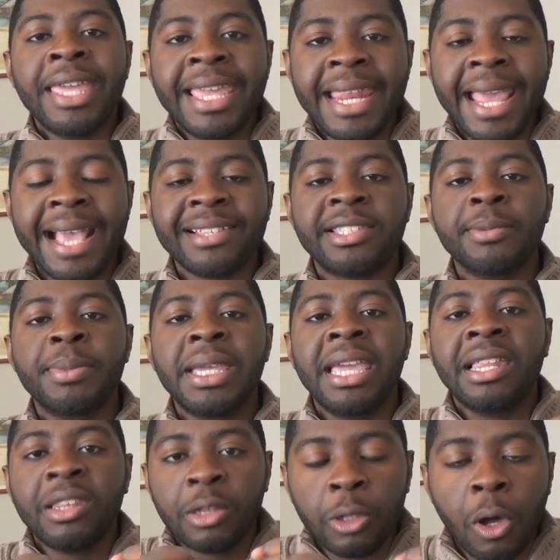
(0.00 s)
it has to
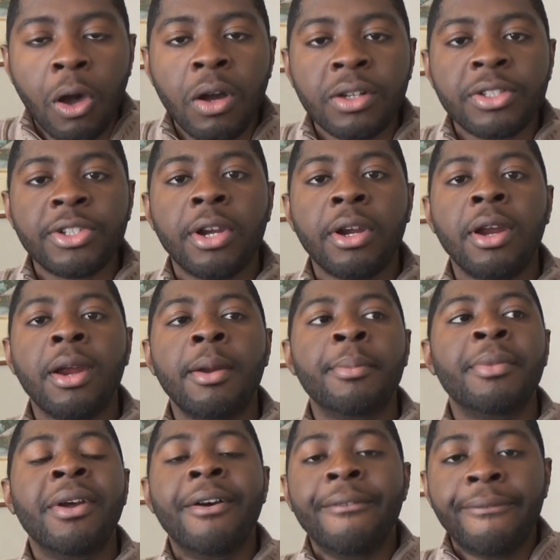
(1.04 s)
be a
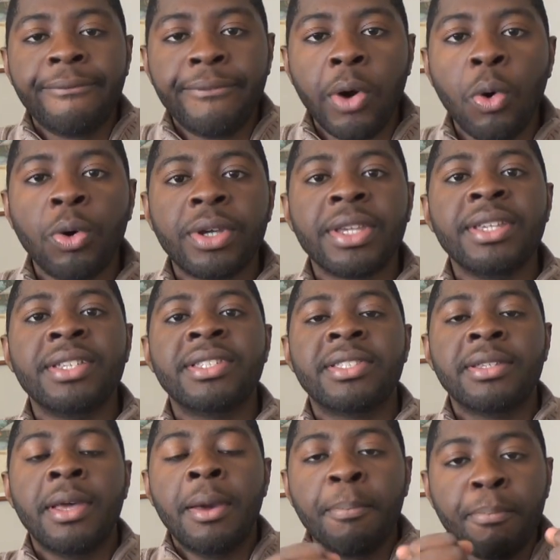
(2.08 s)
long-term,
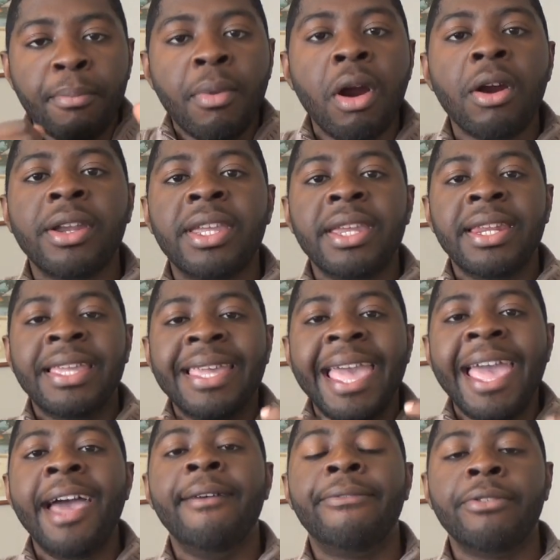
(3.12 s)
focused
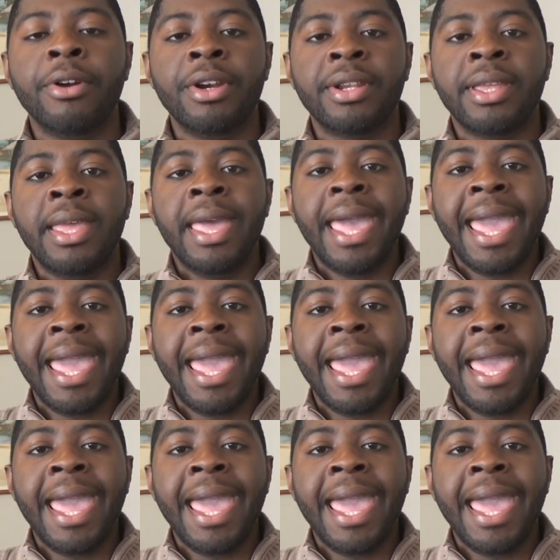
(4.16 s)
marketing effort,